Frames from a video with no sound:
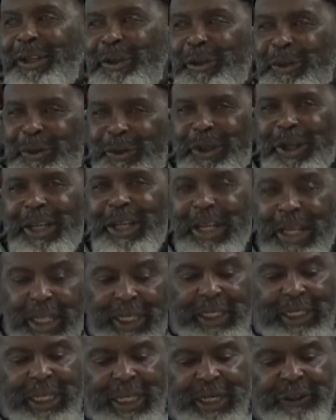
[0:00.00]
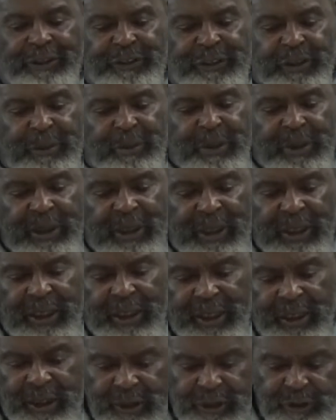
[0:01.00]
Allah got us here, but
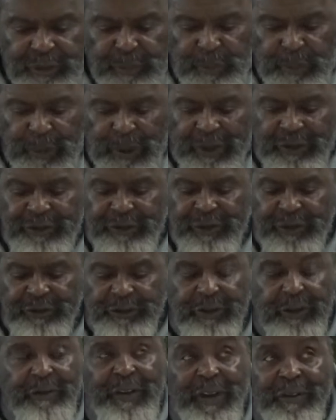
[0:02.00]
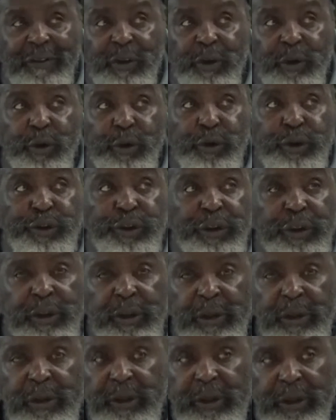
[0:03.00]
this process of
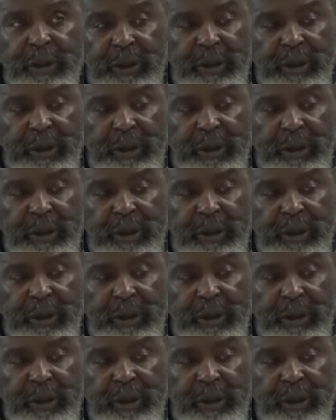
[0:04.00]
evolution,